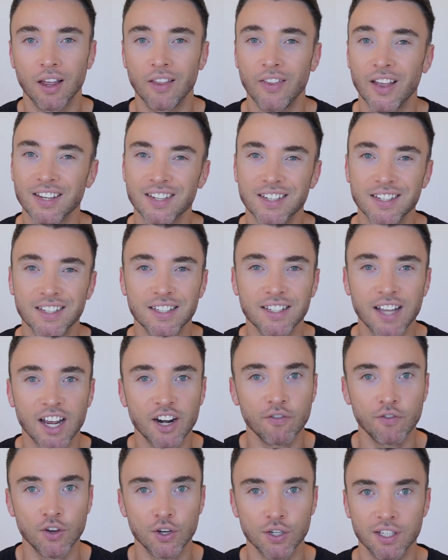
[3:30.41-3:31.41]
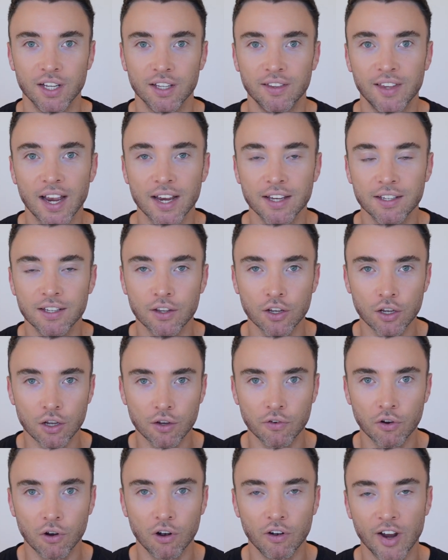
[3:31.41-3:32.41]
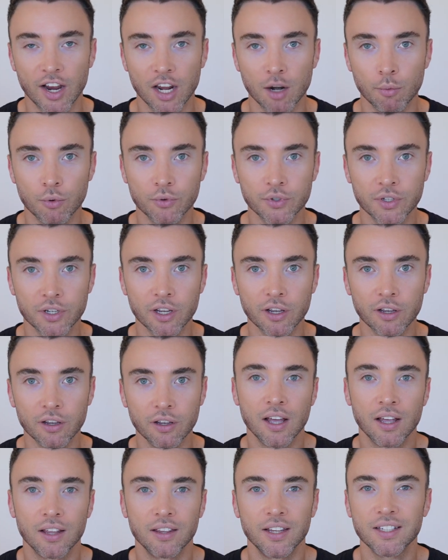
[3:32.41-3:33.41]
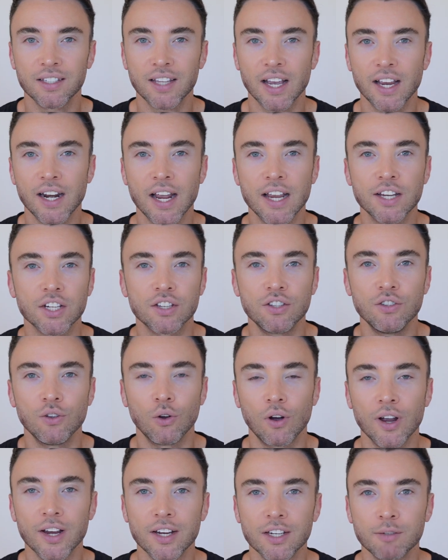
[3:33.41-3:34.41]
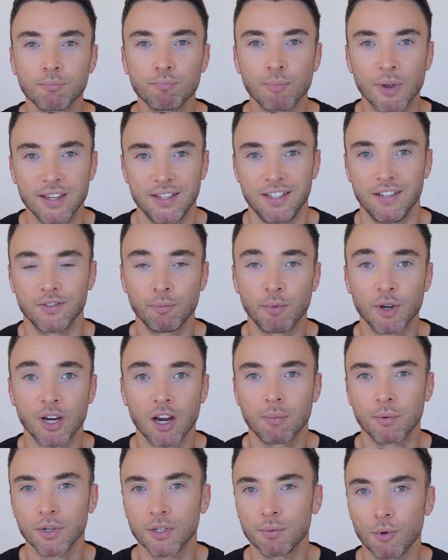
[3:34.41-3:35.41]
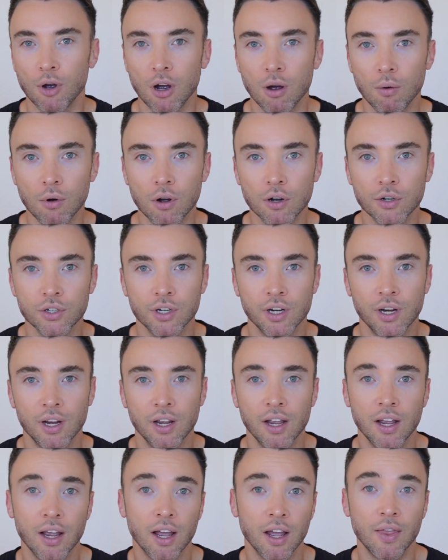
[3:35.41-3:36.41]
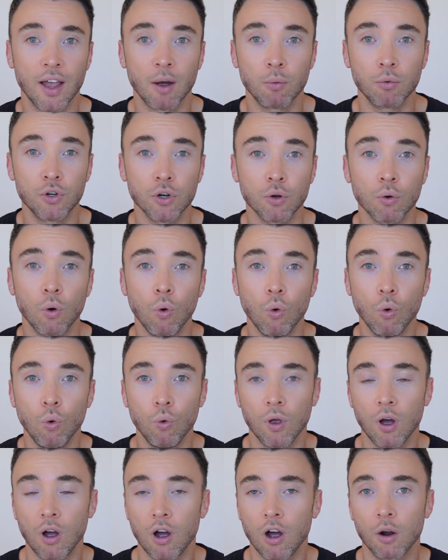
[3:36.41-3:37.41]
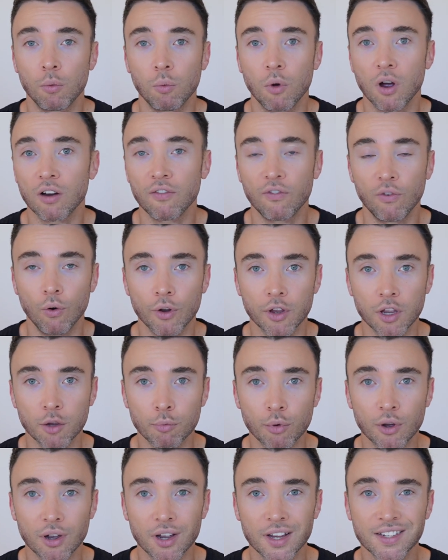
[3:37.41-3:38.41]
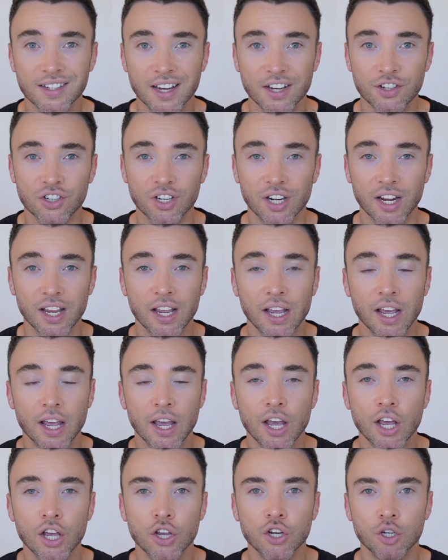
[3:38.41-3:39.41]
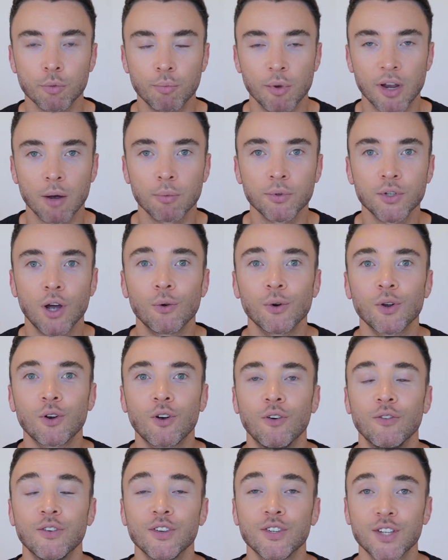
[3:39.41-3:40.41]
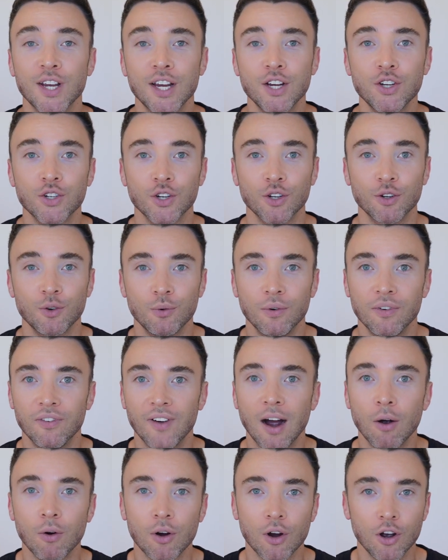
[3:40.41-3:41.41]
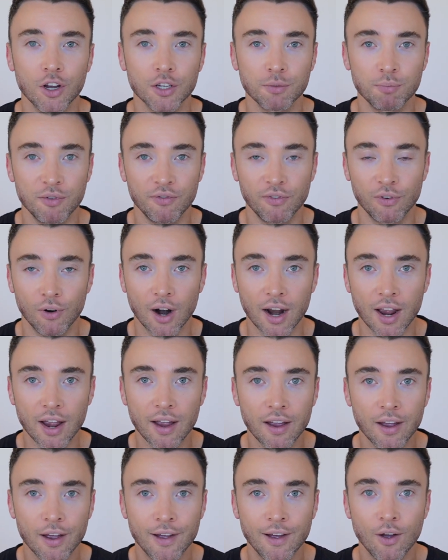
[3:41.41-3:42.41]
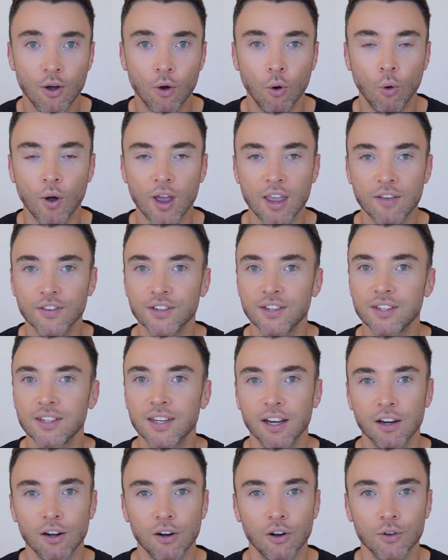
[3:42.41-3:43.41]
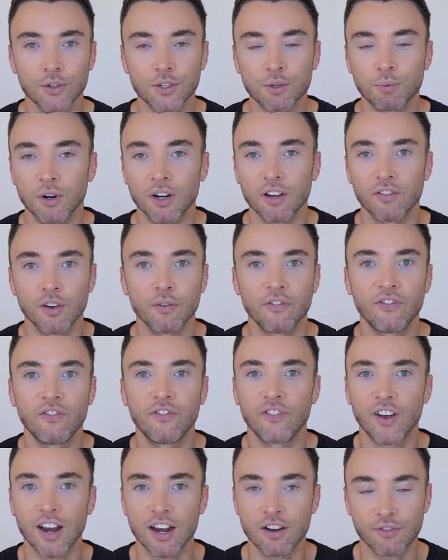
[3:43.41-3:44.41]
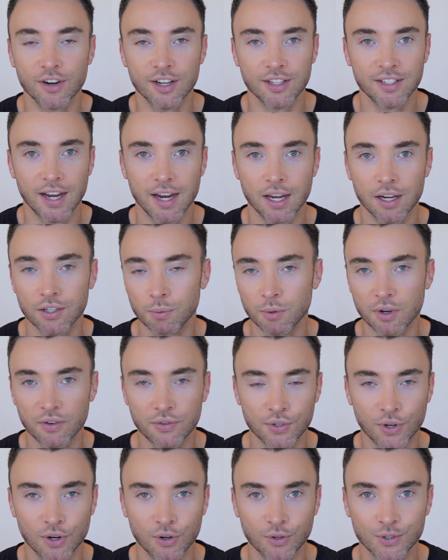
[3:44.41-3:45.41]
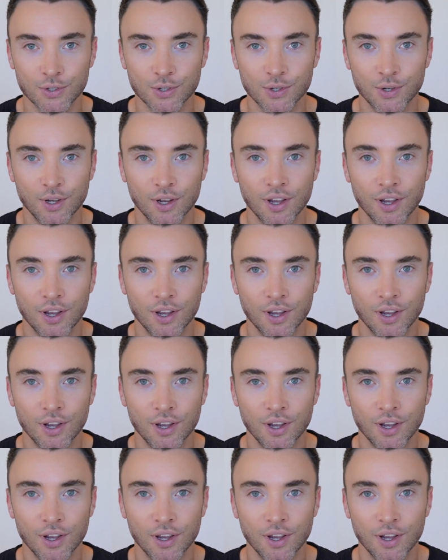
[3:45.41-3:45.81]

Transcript: And that's instead of using the data that you've got available to you. This day and age, it's not expensive to pick up a smartwatch, and that will do all the hard work for you. But essentially, you should be able to hold a conversation without gasping for air or even sing along to one of your favourite Taylor Swift songs.